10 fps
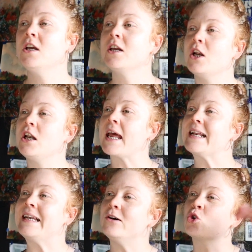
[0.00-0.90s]

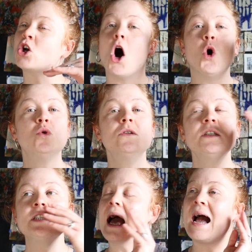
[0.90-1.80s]
like little
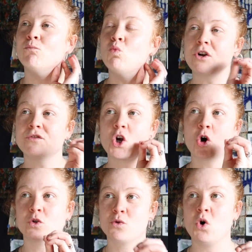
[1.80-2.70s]
goals, and one of the
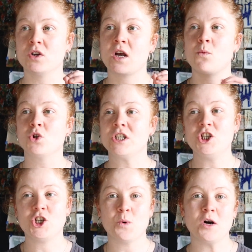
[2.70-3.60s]
goals was I
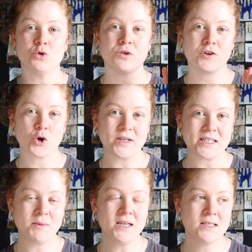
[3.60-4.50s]
wanted 200 for
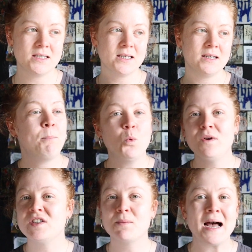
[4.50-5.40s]
Christmas, but
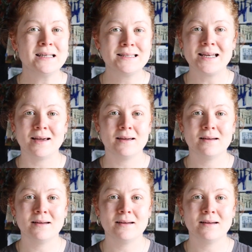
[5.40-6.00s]
we've surpassed it.